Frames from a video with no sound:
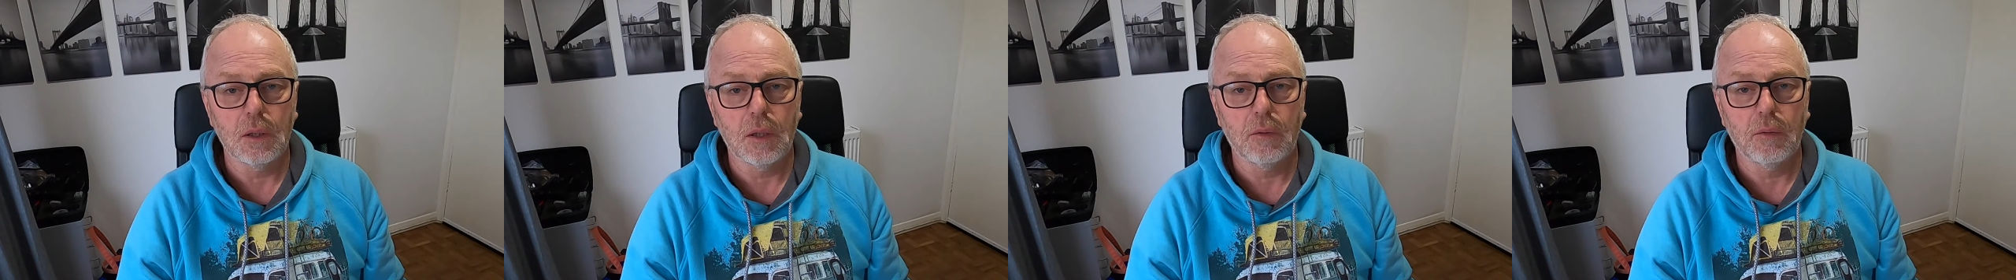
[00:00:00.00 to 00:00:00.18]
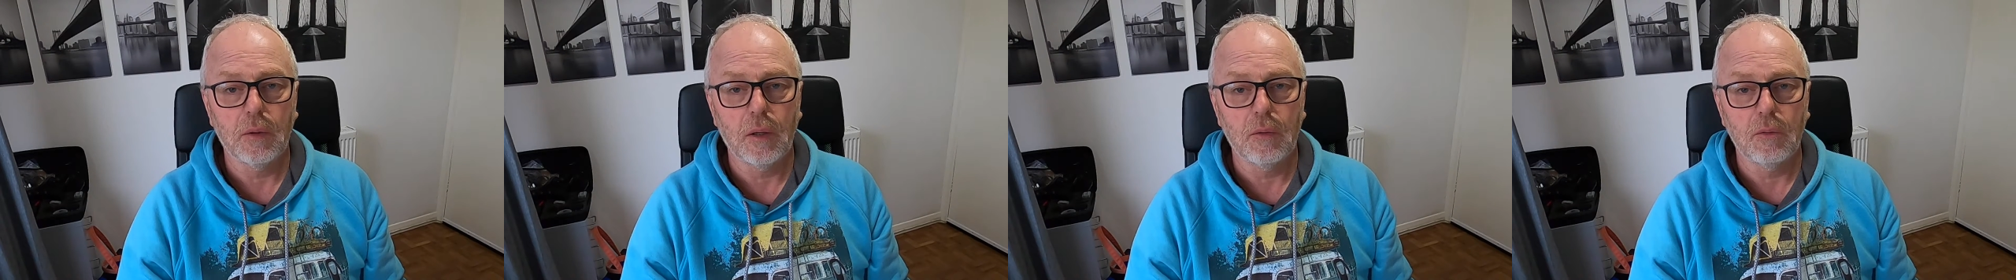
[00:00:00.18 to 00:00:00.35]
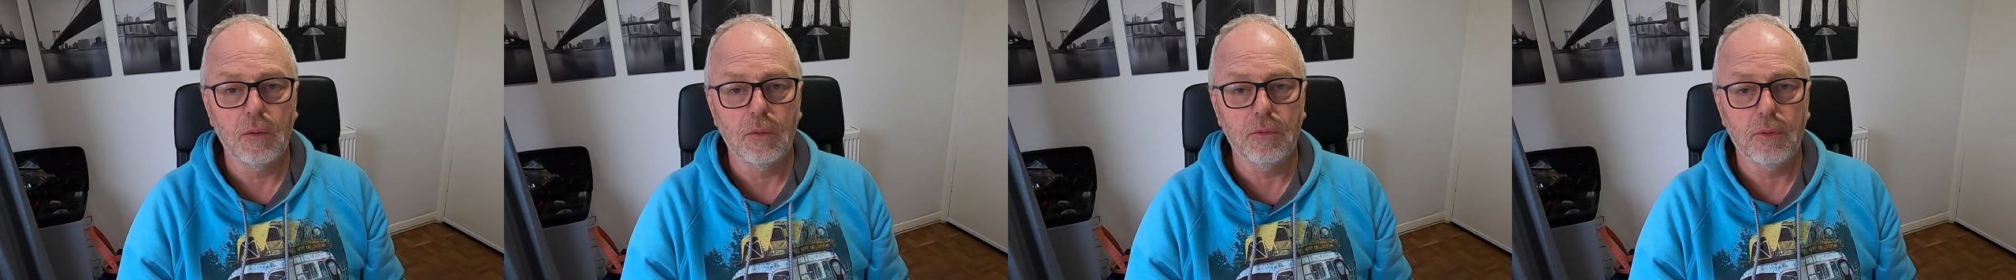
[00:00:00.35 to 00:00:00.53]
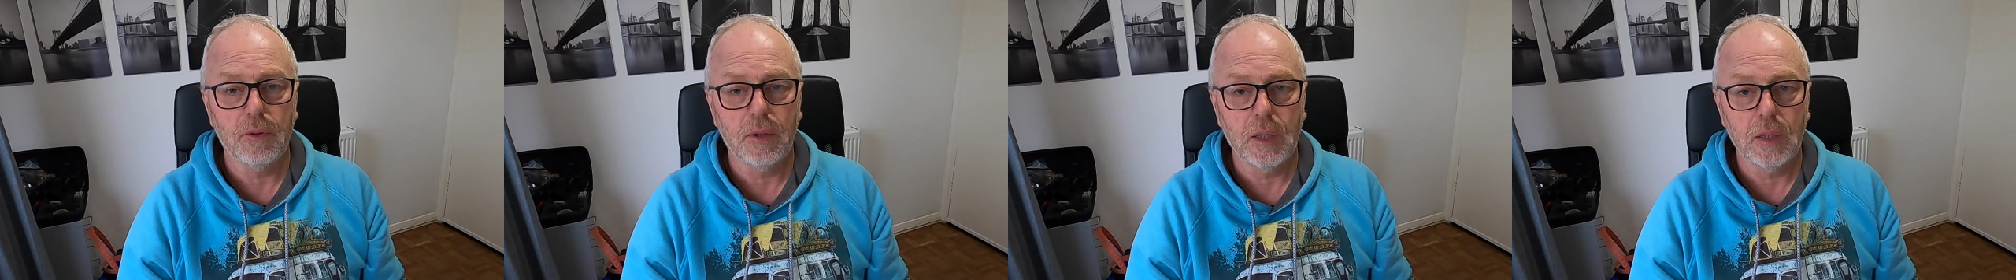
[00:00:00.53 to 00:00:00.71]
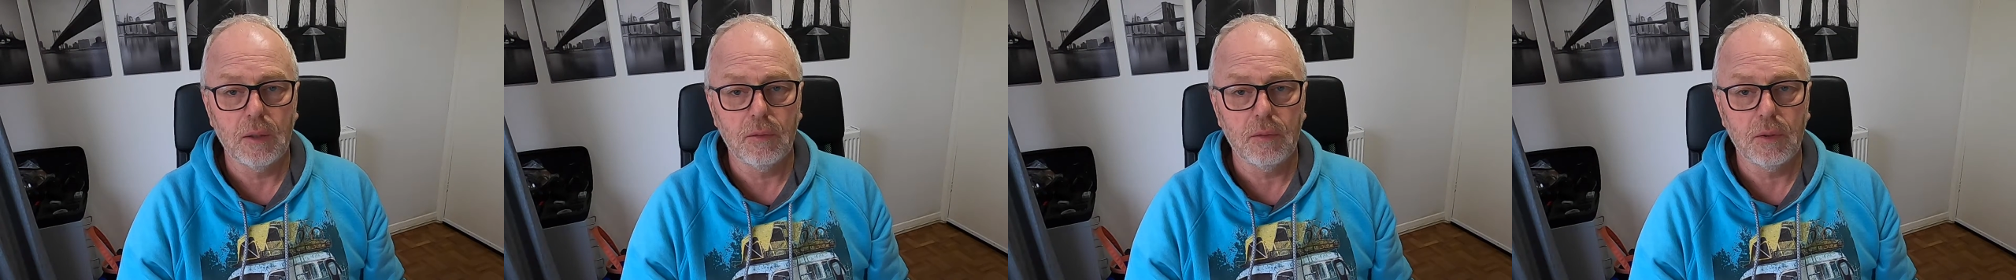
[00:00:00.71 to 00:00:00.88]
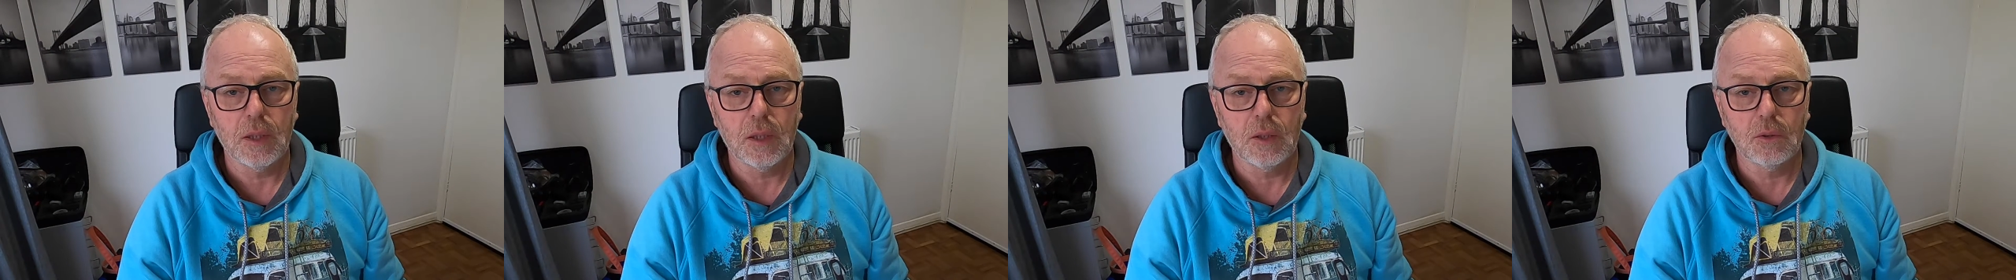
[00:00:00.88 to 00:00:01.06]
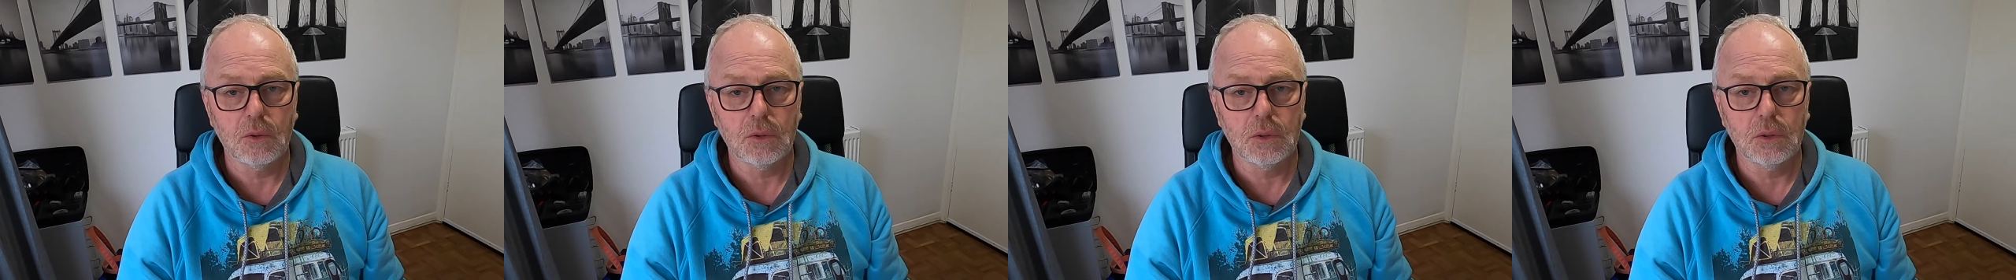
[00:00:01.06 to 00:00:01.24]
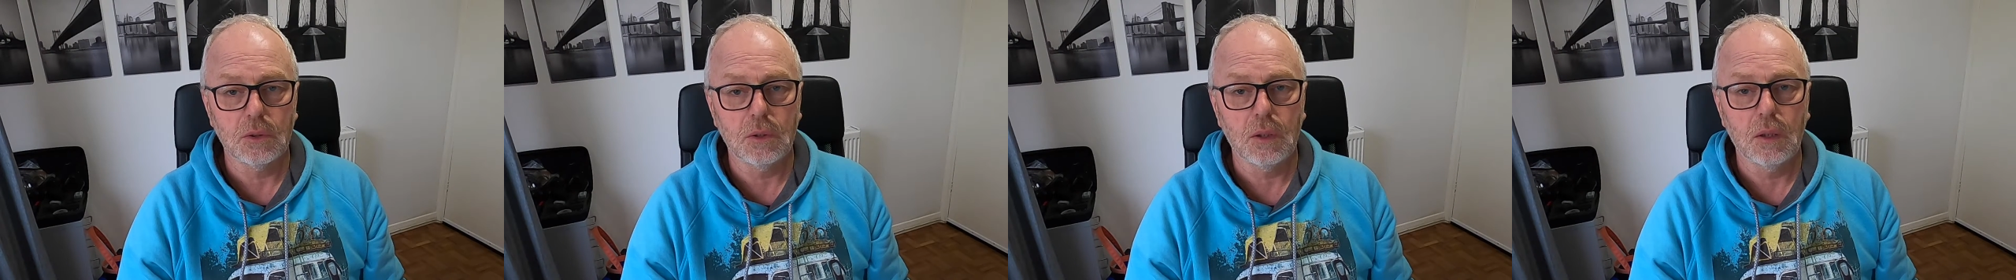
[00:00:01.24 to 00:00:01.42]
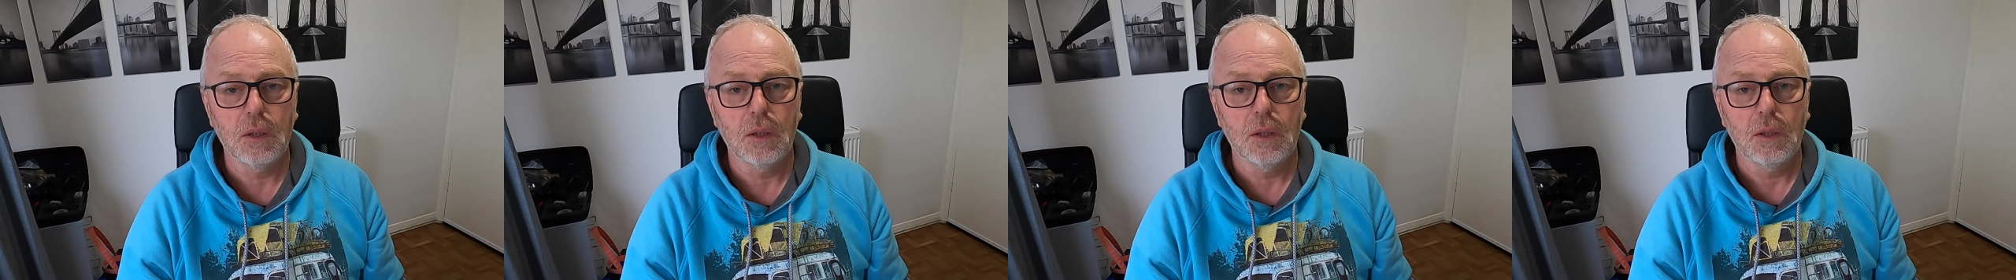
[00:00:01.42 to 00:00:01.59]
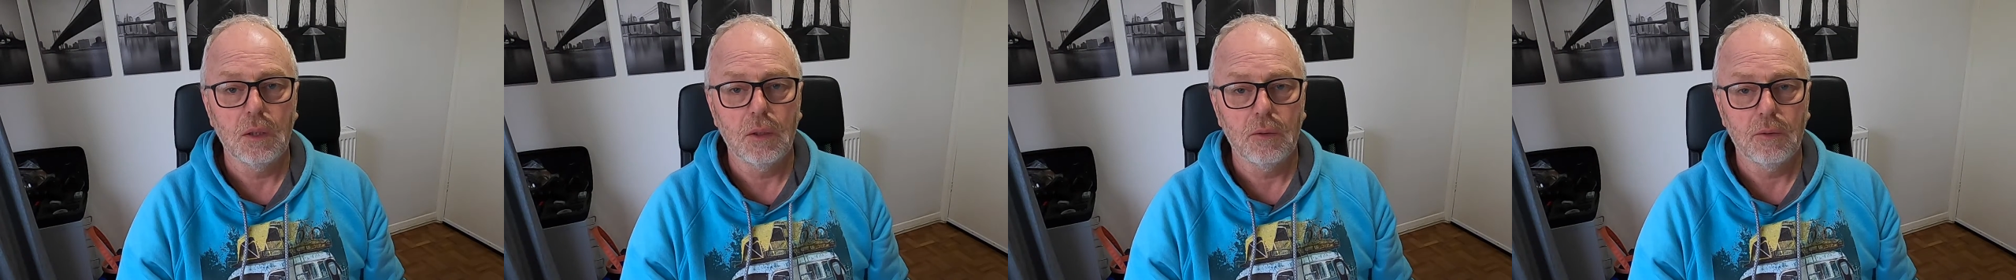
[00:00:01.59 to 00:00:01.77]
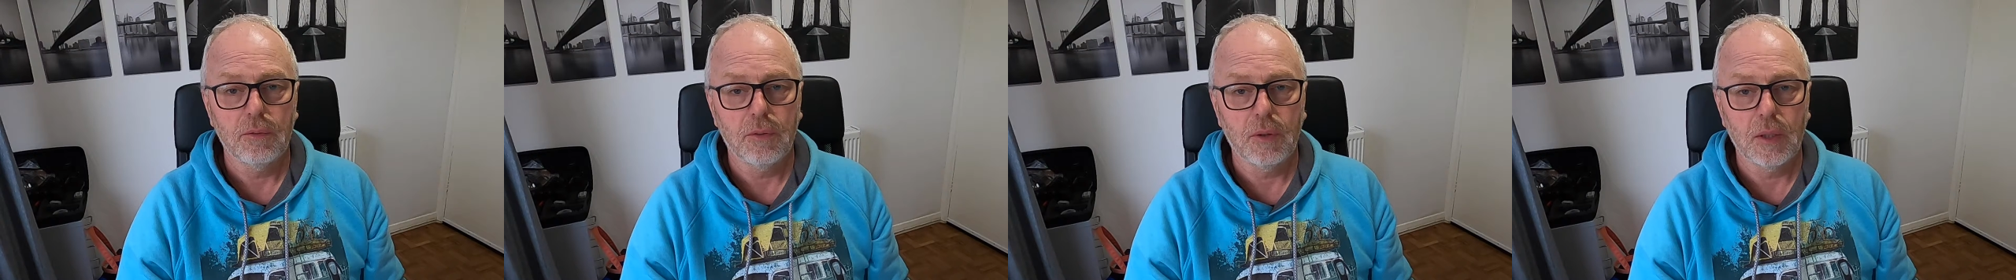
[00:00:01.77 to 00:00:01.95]
around
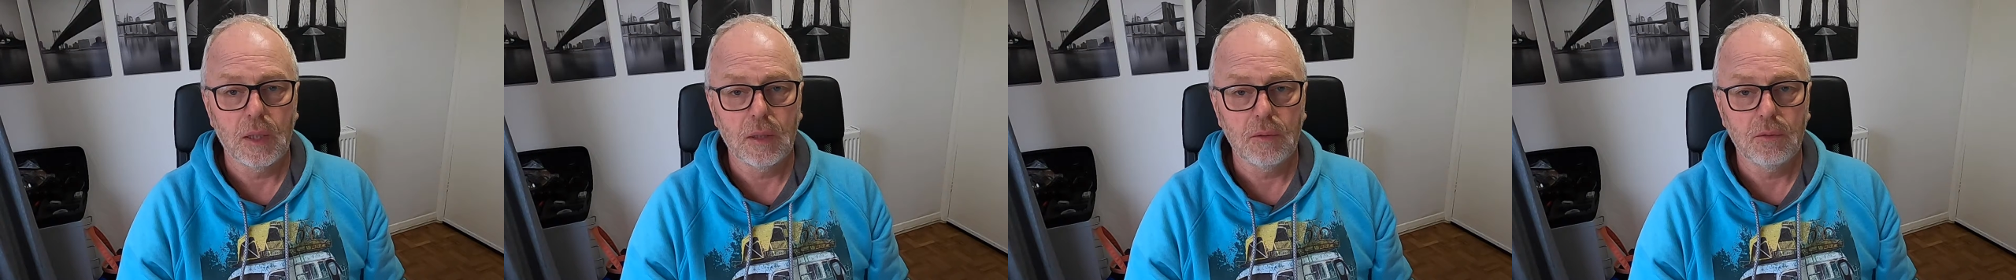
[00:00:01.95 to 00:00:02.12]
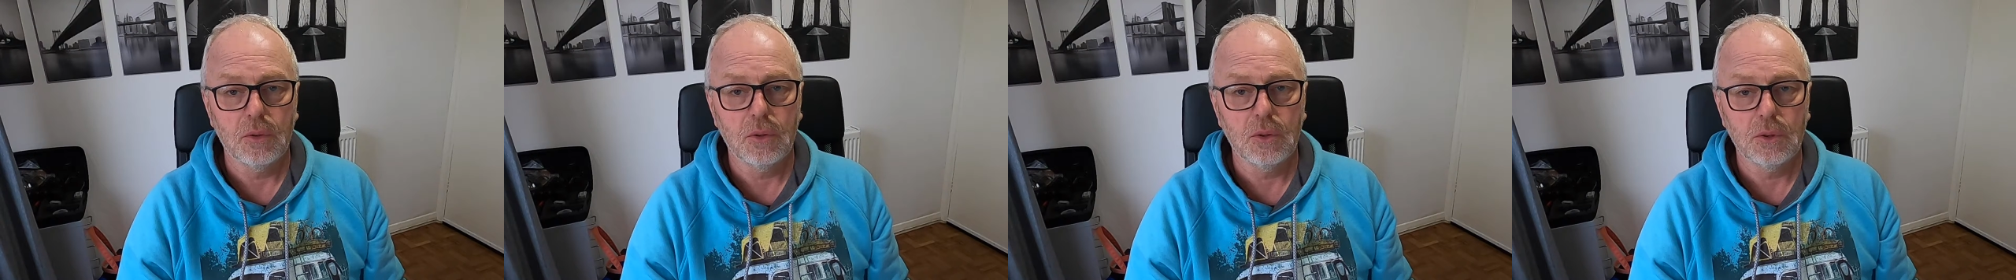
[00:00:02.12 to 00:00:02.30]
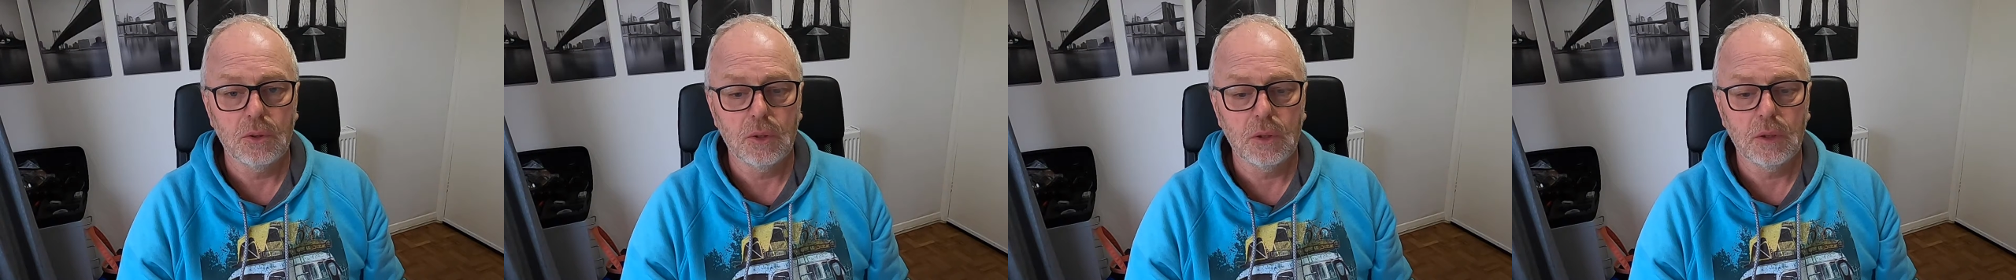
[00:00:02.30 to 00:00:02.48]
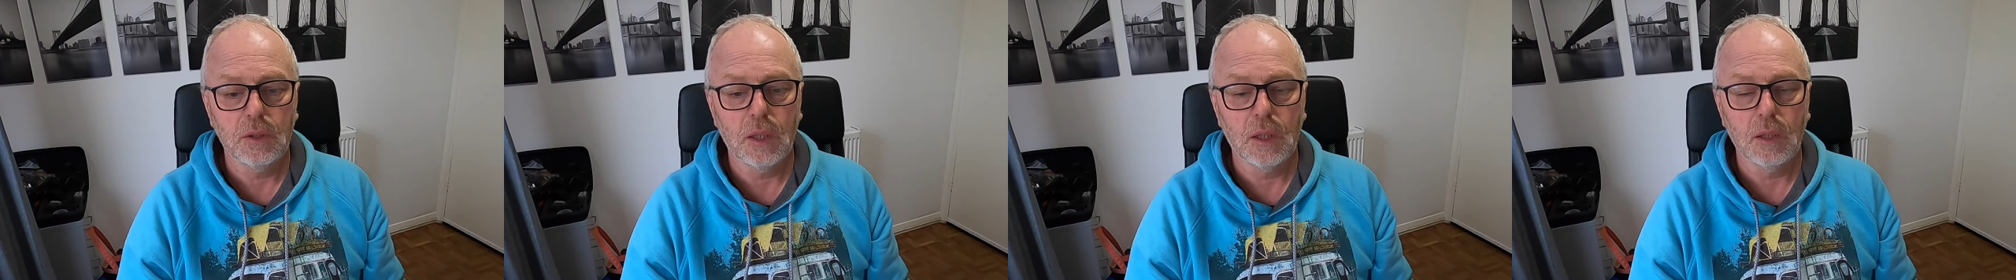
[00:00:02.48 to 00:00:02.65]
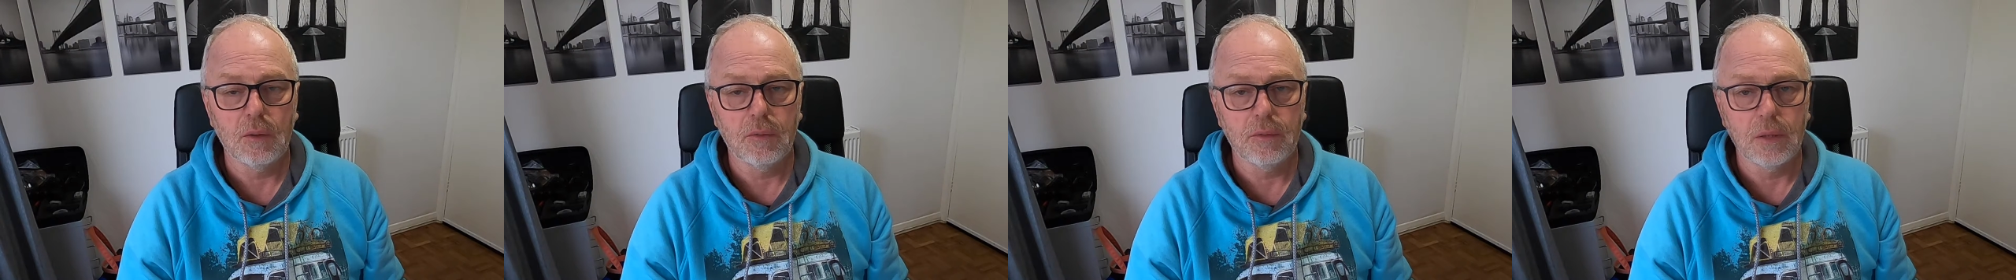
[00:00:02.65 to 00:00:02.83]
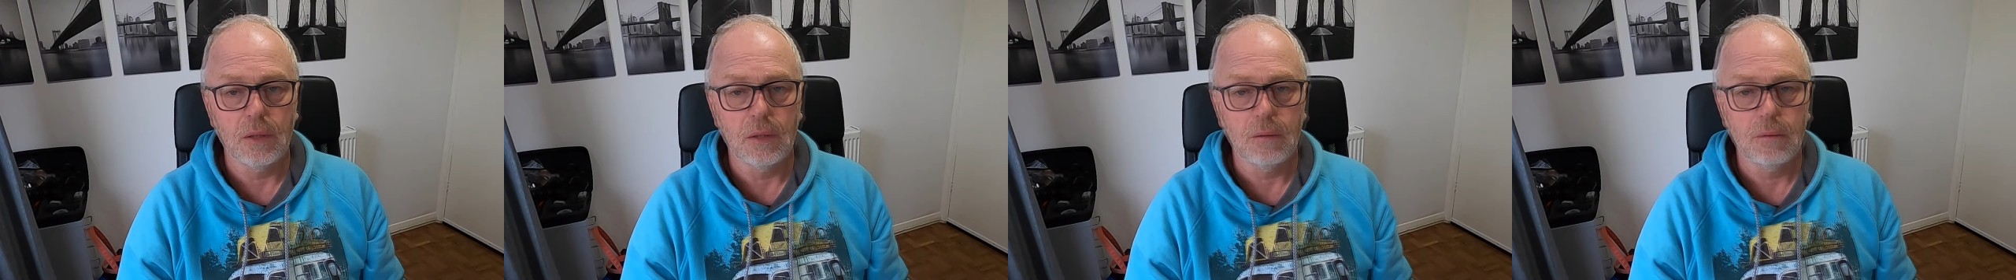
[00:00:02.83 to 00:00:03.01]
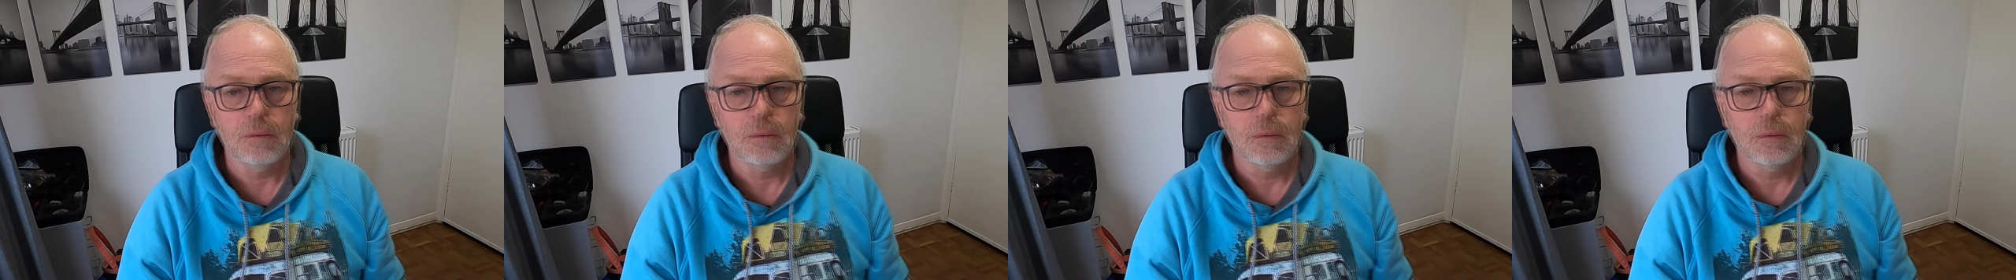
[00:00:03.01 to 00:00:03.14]
5,500 Kelvin.